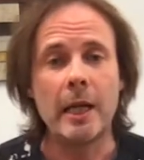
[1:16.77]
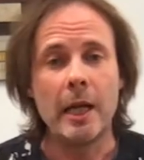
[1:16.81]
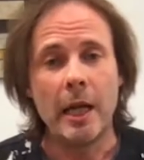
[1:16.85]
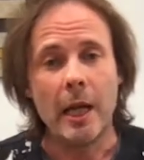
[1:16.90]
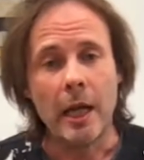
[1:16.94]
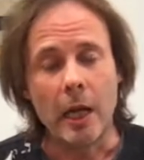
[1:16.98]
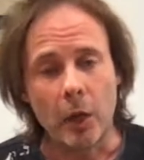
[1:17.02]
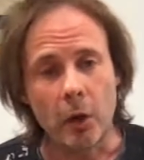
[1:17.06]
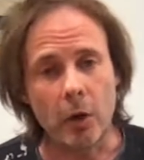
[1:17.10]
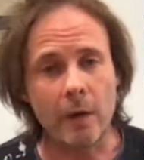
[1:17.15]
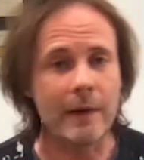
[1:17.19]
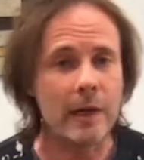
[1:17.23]
a
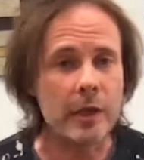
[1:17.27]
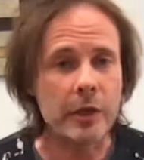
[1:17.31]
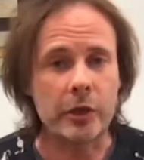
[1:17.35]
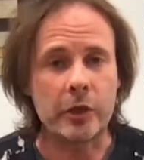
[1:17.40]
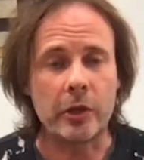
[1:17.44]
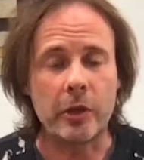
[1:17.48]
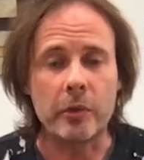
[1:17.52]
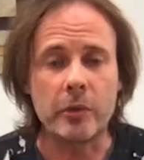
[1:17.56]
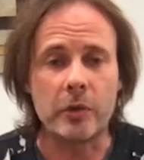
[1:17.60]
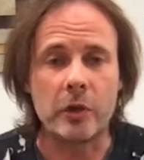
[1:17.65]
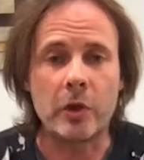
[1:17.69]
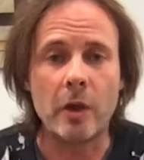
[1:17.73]
lot of our
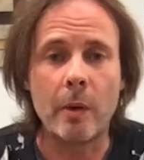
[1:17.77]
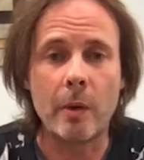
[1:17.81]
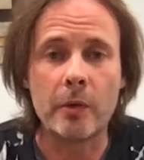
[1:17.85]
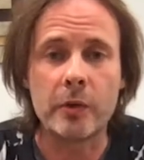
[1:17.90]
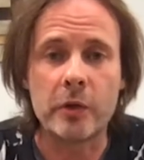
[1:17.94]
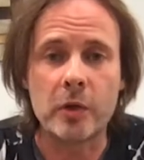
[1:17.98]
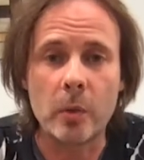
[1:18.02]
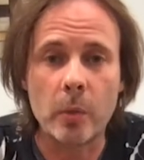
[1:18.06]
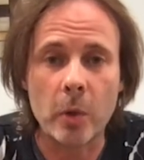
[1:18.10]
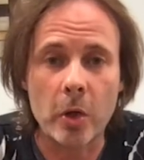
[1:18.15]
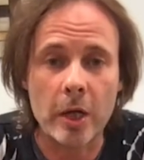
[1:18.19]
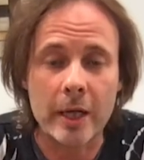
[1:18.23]
students go on
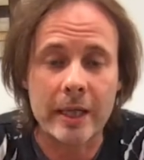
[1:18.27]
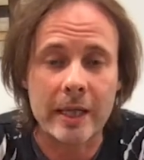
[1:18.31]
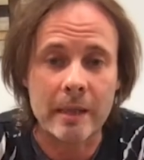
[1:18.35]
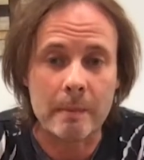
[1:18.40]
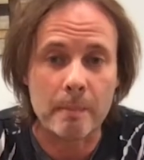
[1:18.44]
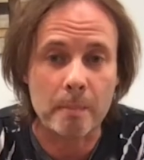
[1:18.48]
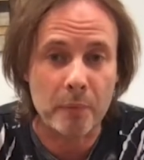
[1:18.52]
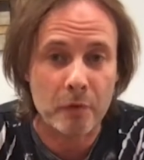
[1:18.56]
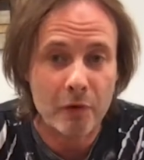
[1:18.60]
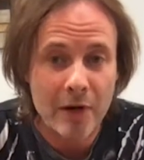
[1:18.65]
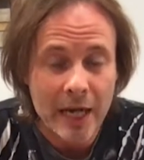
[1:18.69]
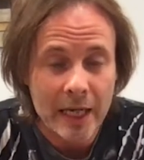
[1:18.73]
to work in
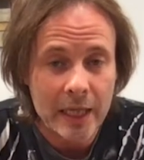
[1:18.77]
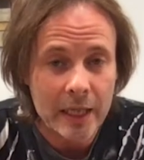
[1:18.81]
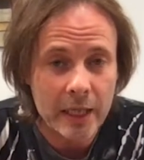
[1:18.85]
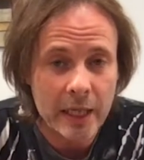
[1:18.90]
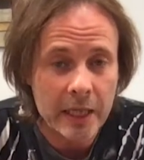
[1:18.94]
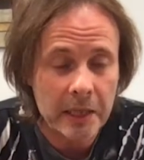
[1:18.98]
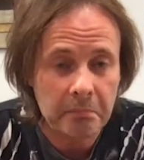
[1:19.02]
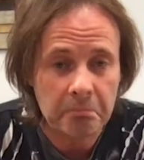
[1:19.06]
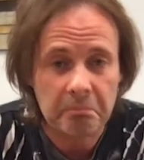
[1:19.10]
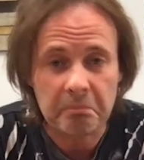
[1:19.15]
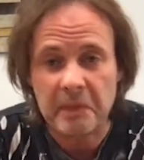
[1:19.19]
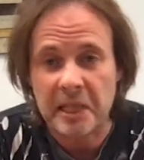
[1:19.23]

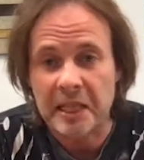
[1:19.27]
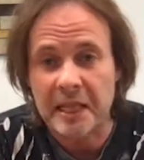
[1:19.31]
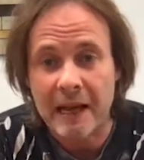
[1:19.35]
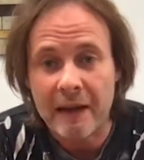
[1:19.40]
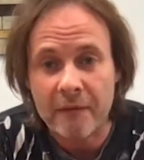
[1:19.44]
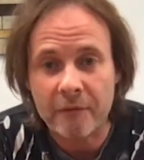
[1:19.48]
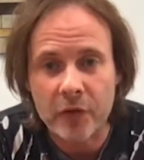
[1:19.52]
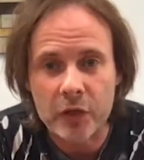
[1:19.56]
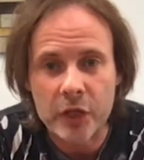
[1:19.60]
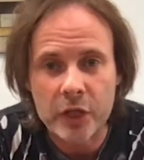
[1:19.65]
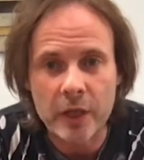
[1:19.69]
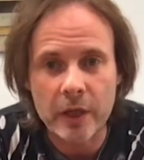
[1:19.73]
branding, in
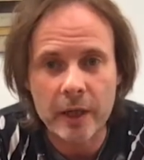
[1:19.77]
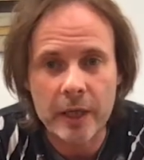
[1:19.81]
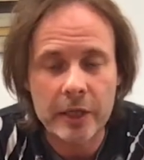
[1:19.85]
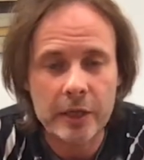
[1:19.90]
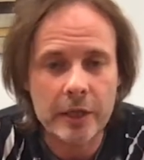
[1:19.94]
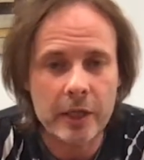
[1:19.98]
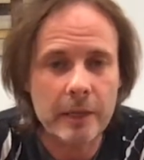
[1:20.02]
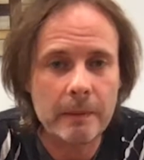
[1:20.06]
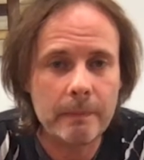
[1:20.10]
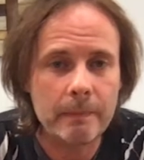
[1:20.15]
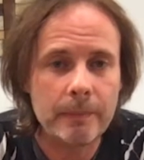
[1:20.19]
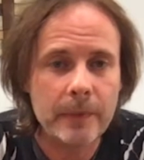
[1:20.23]

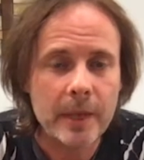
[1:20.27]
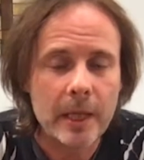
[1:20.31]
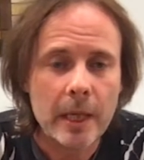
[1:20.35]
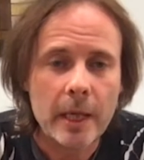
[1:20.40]
advertising,